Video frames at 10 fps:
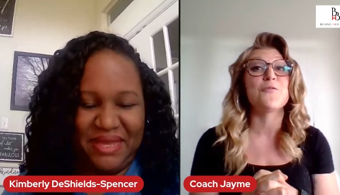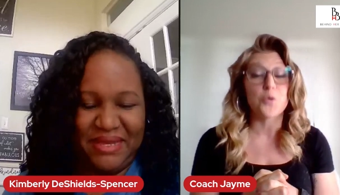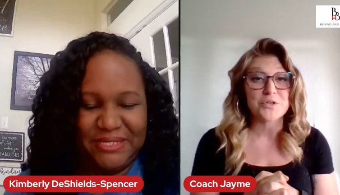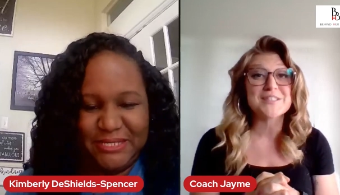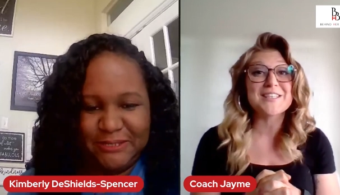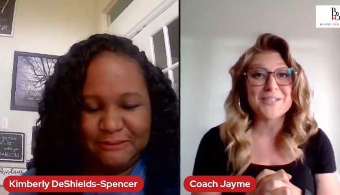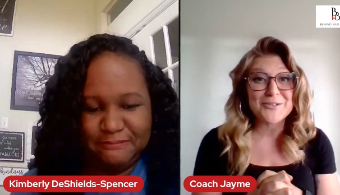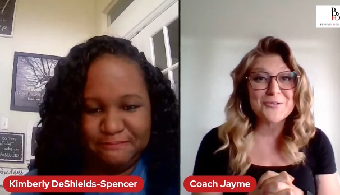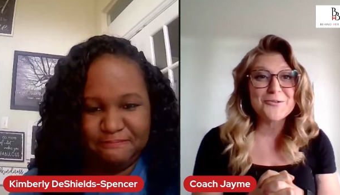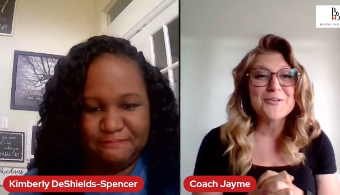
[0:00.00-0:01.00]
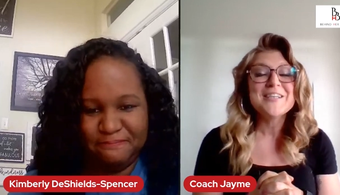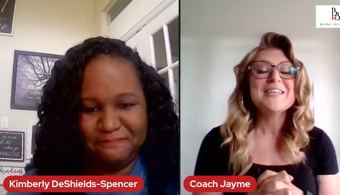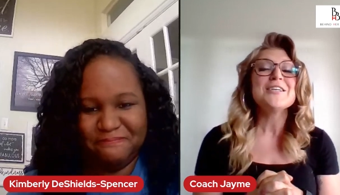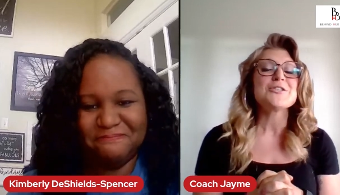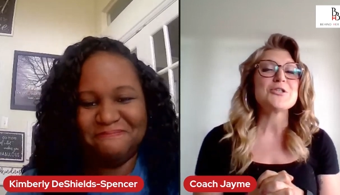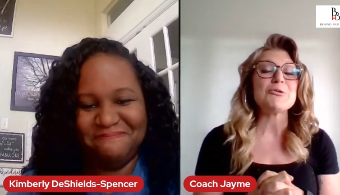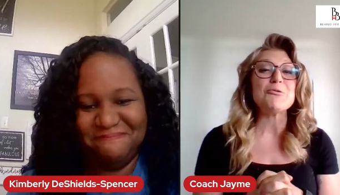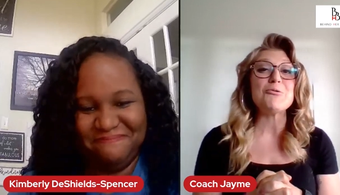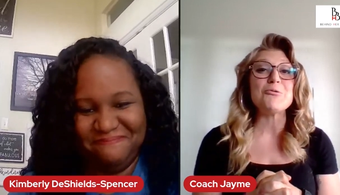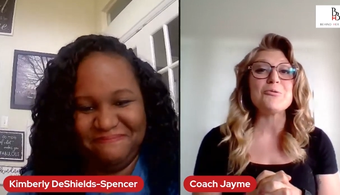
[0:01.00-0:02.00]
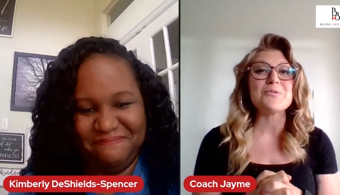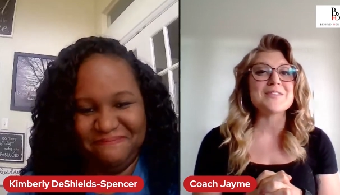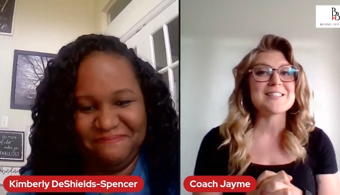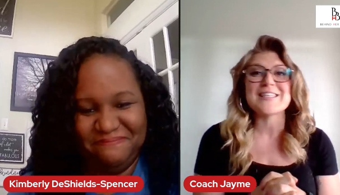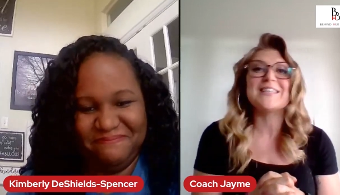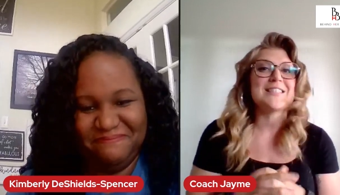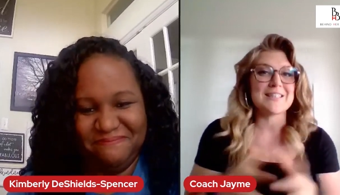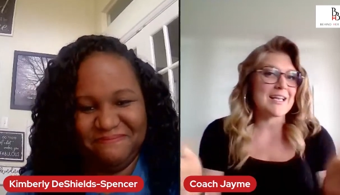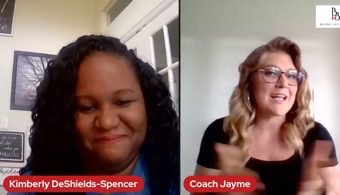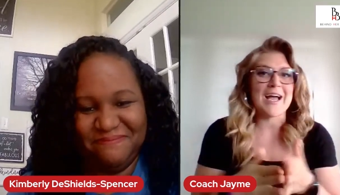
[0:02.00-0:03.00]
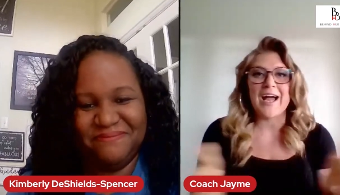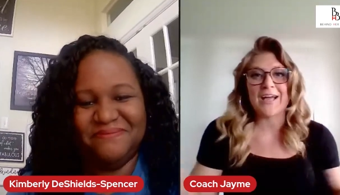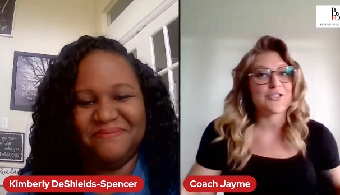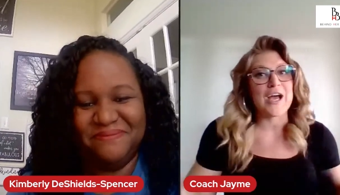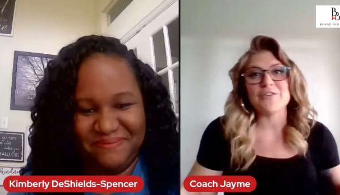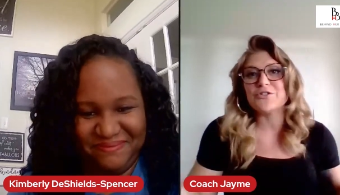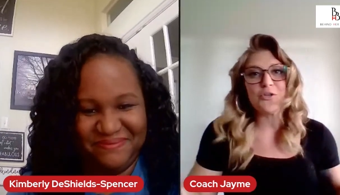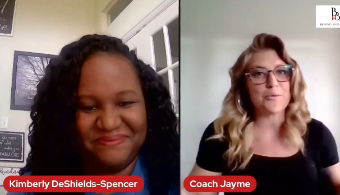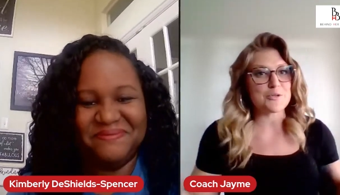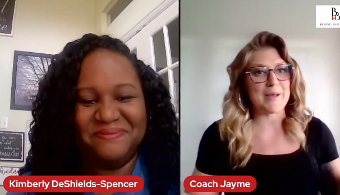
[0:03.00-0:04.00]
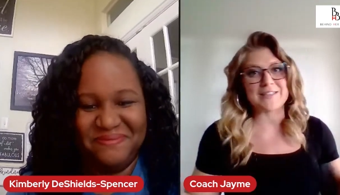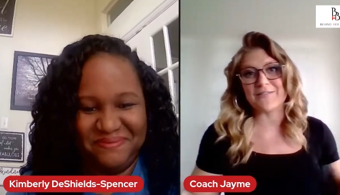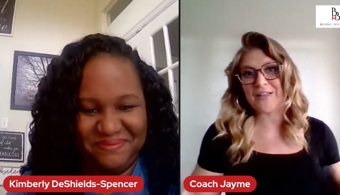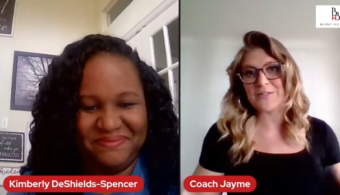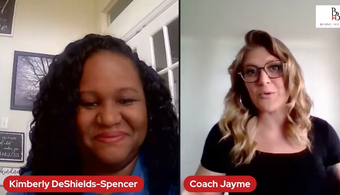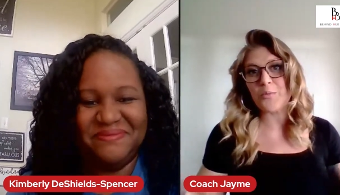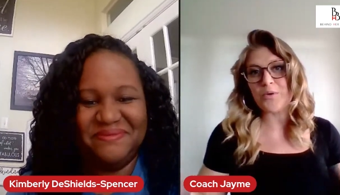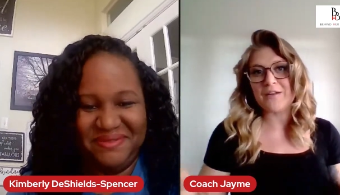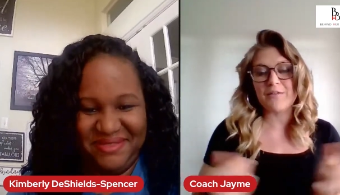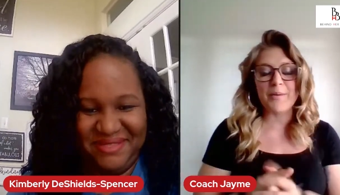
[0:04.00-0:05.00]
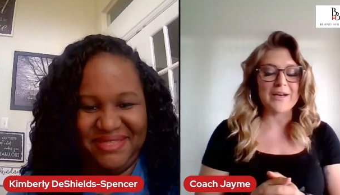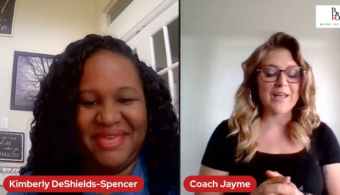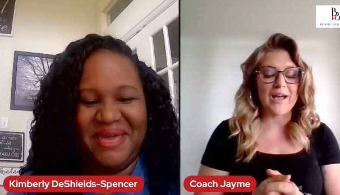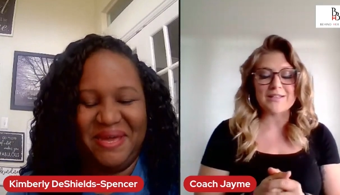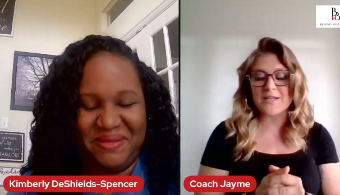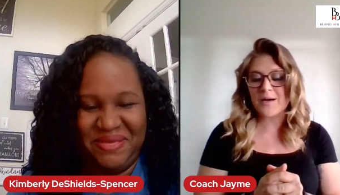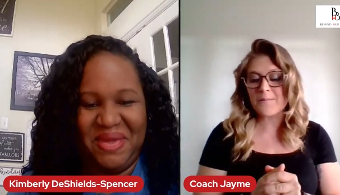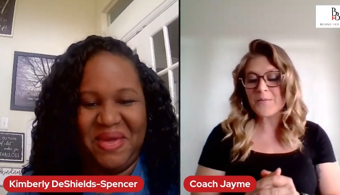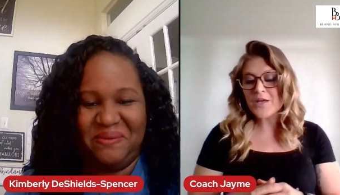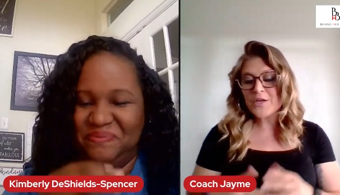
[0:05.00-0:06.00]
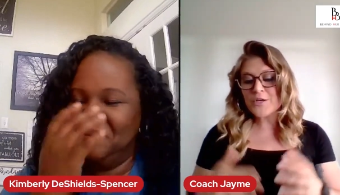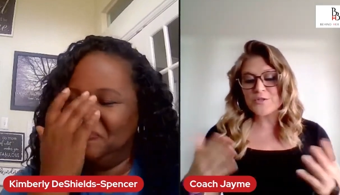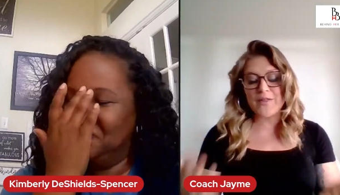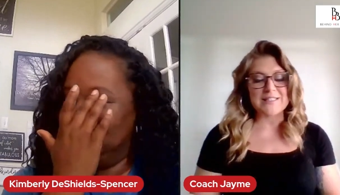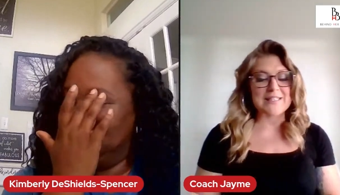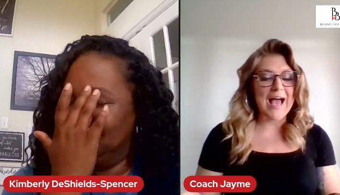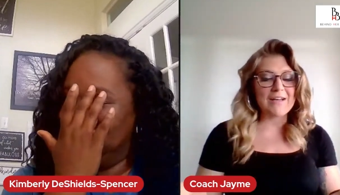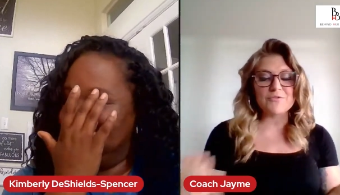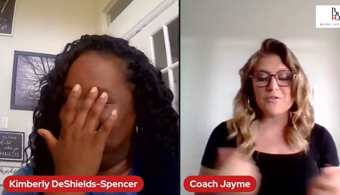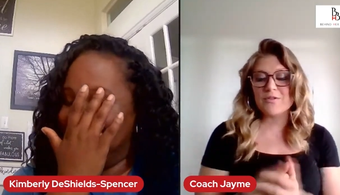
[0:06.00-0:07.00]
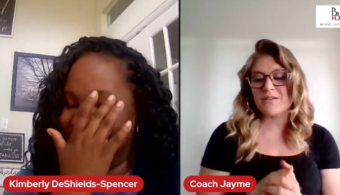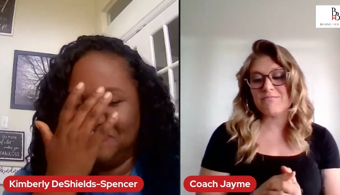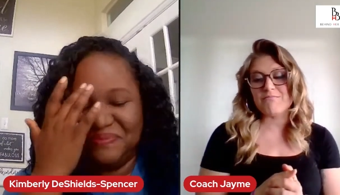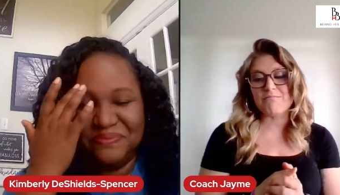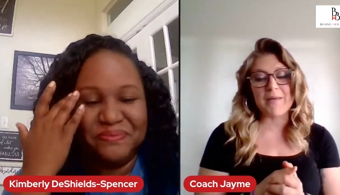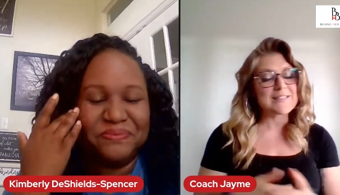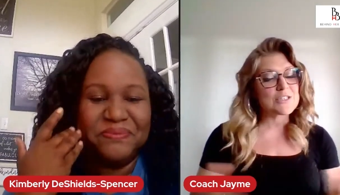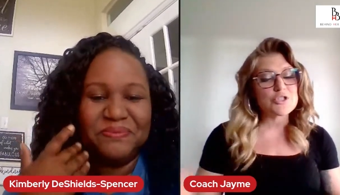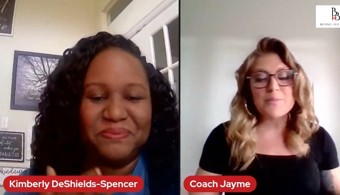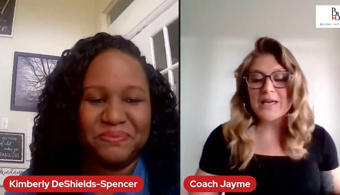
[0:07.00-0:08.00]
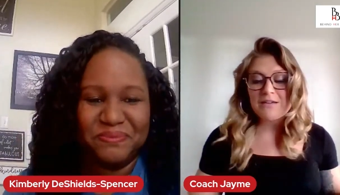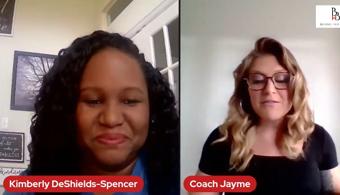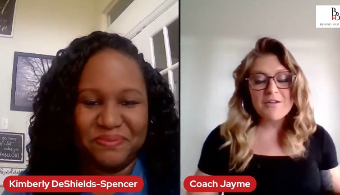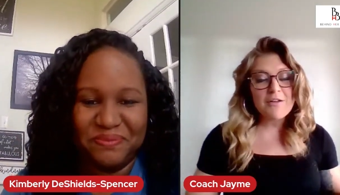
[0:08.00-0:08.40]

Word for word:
Speaker 1: forcing nice. you to sit, like, I, I, challenge your perspective. That's the whole point of the podcast. Um, so that's that. You can message me